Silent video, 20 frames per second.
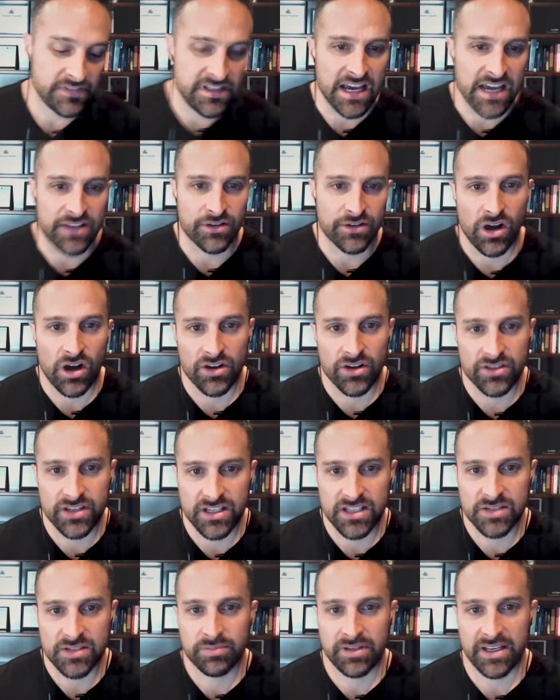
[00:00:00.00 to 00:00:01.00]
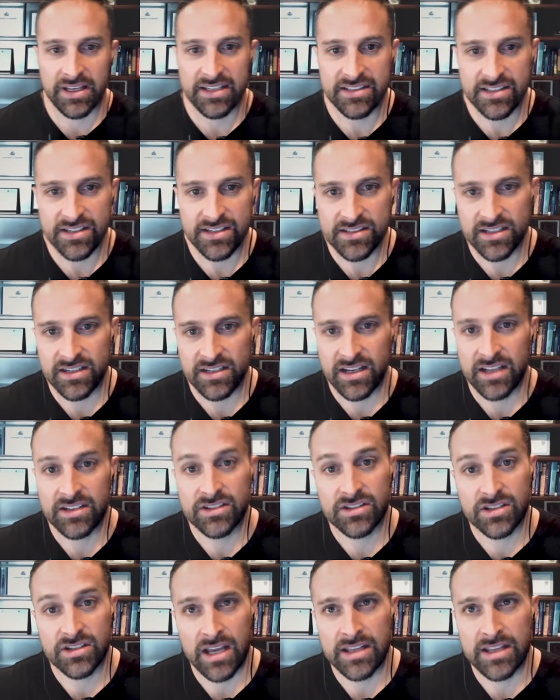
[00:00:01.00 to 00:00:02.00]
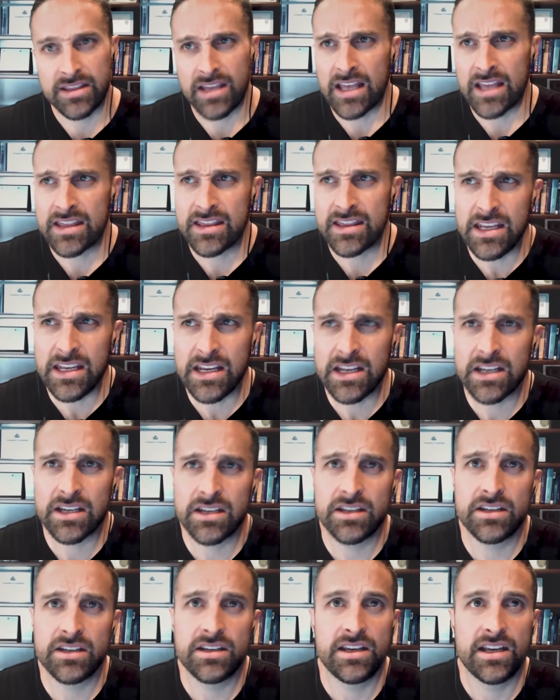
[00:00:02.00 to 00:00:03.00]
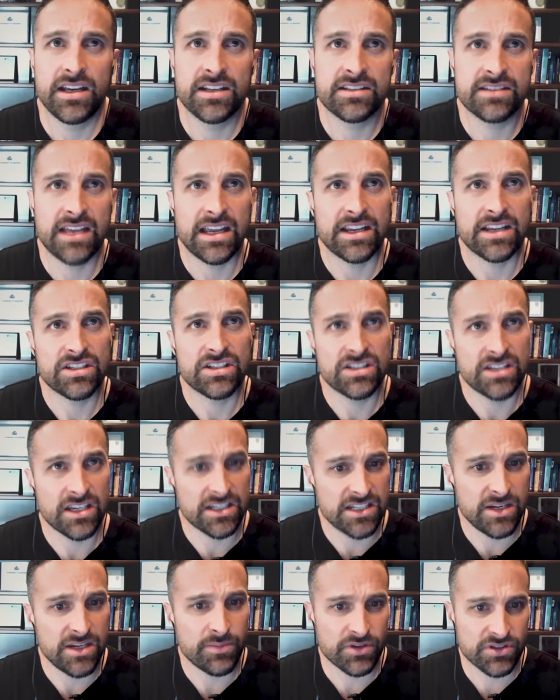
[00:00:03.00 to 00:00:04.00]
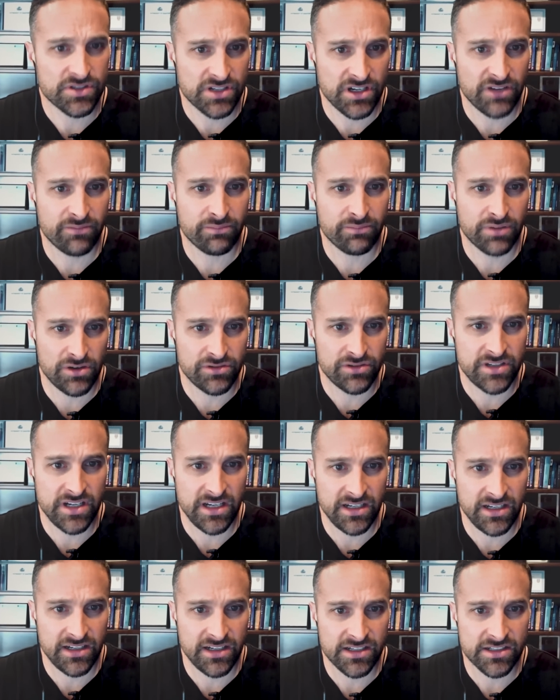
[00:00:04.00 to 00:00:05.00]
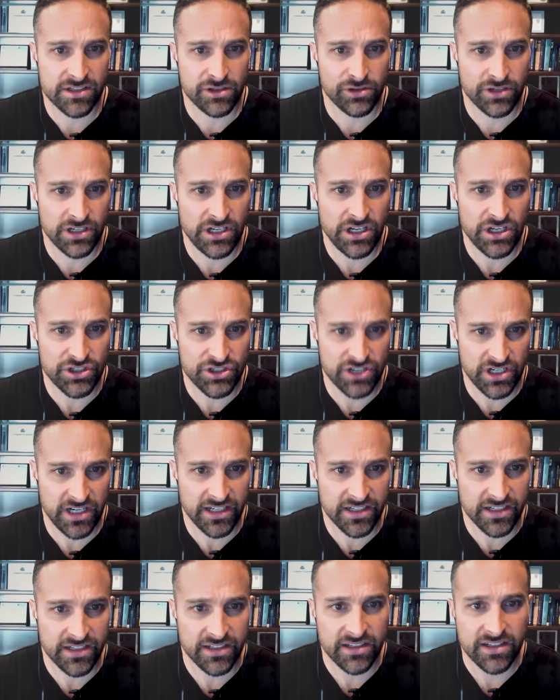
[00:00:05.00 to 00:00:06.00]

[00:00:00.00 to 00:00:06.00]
yeah, there are these places, and, and I, th I think it's like sixty percent of protein is gluconeogenic.